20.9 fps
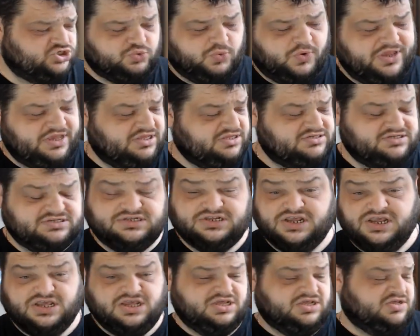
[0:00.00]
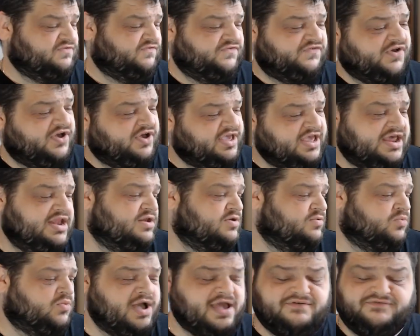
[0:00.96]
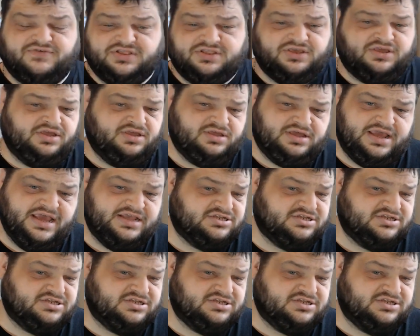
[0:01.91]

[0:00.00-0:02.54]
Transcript: tweets, fucking whatever the